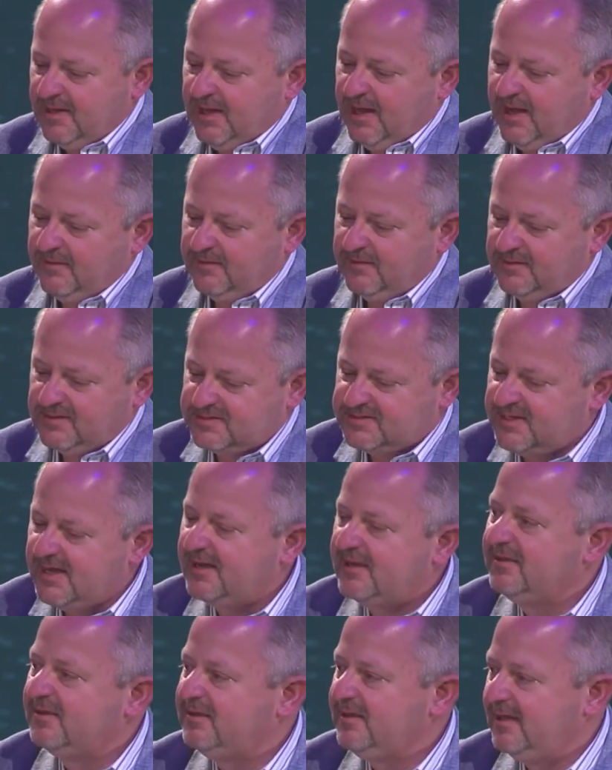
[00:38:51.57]
And then the
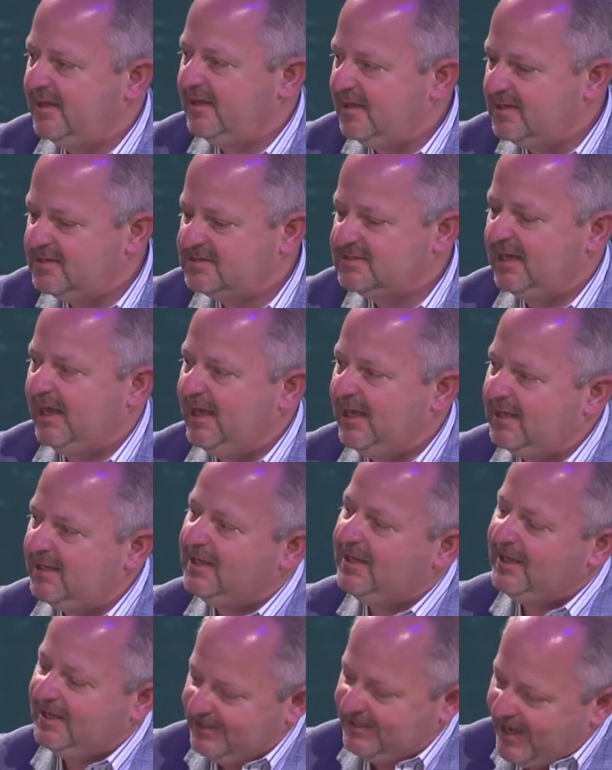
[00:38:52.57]
second thing is,
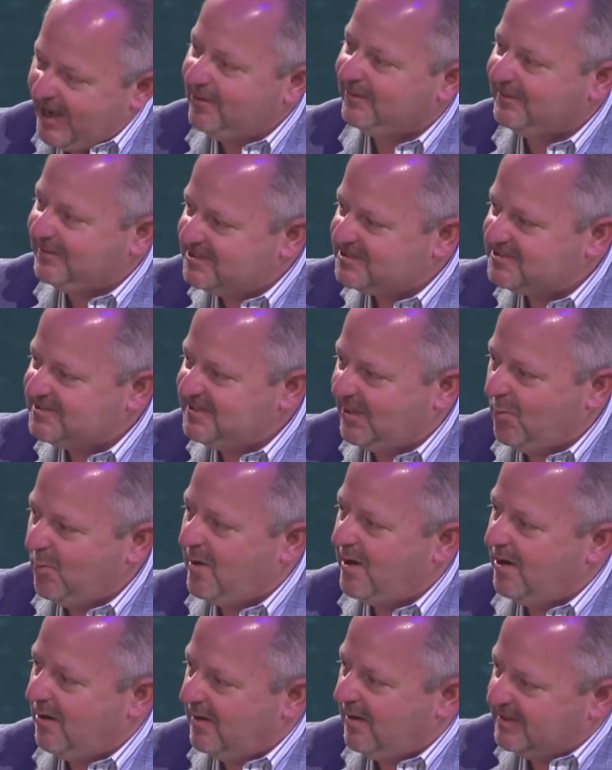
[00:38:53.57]
in now listening
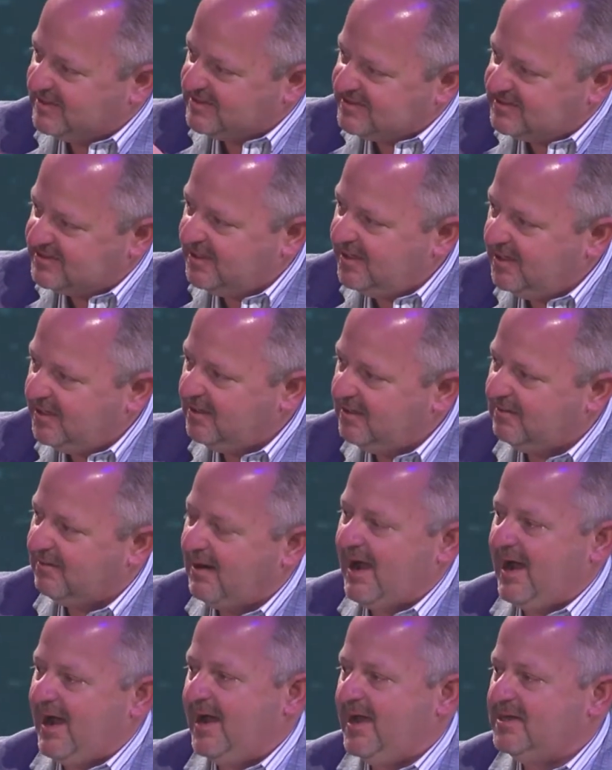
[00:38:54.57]
well and seeing your
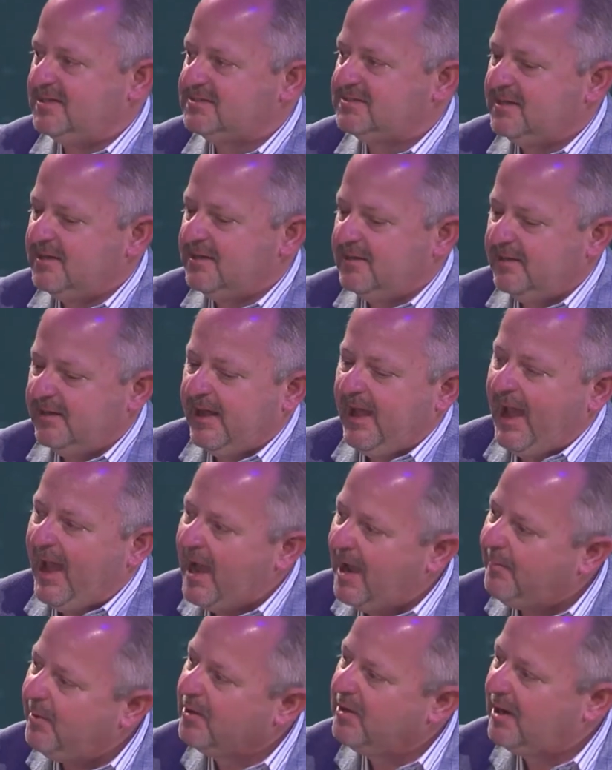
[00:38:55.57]
eyes,
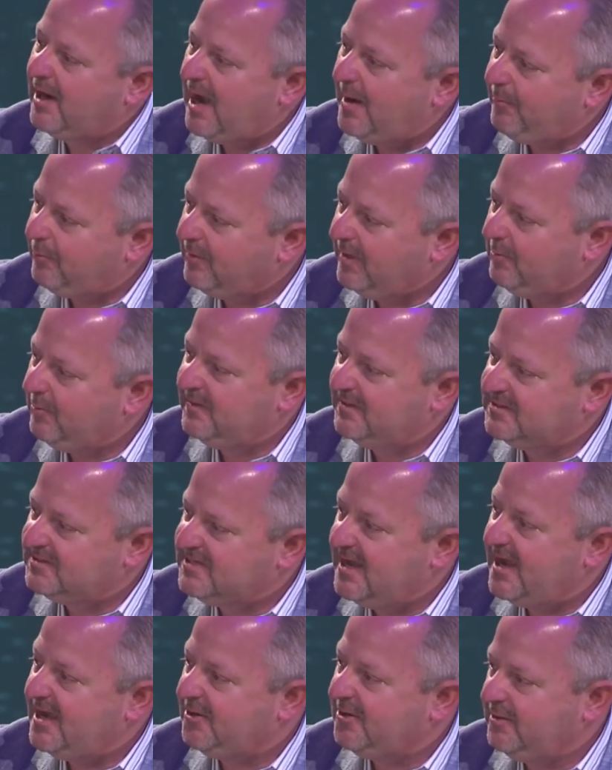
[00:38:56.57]
how am I going to operate with
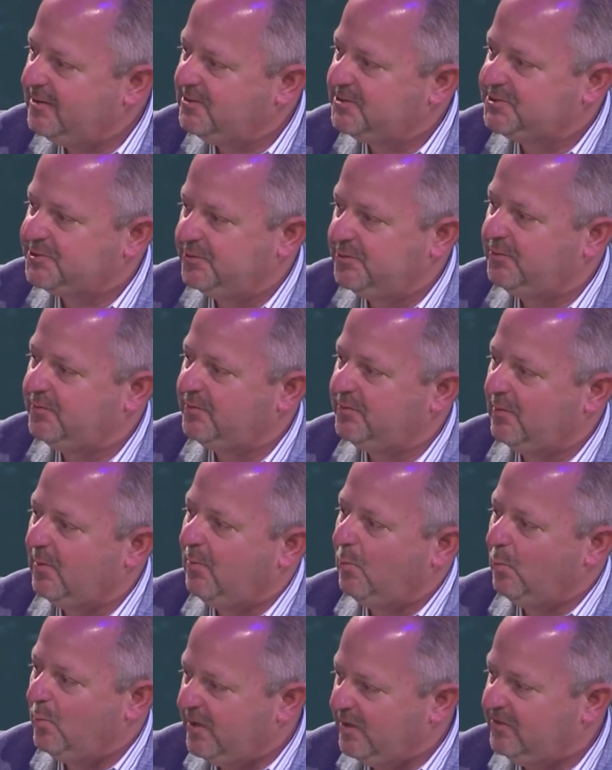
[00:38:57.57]
integrity and truth
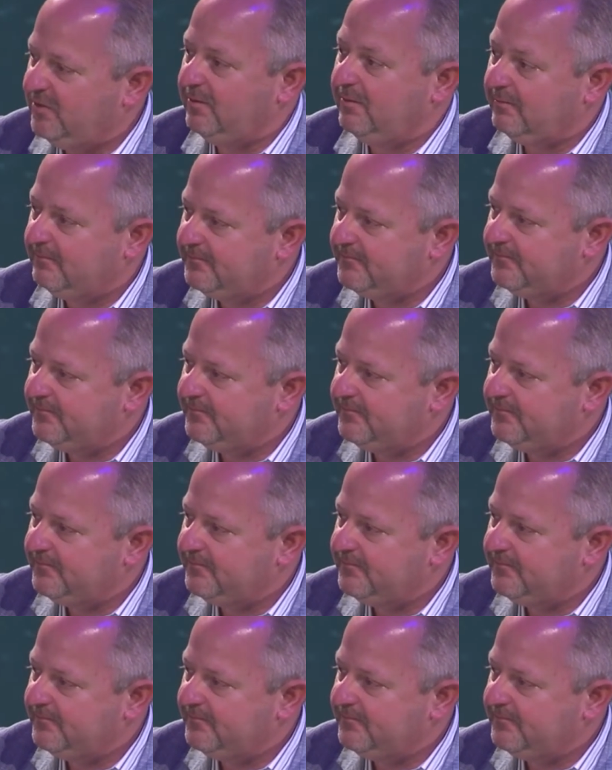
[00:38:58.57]
with you?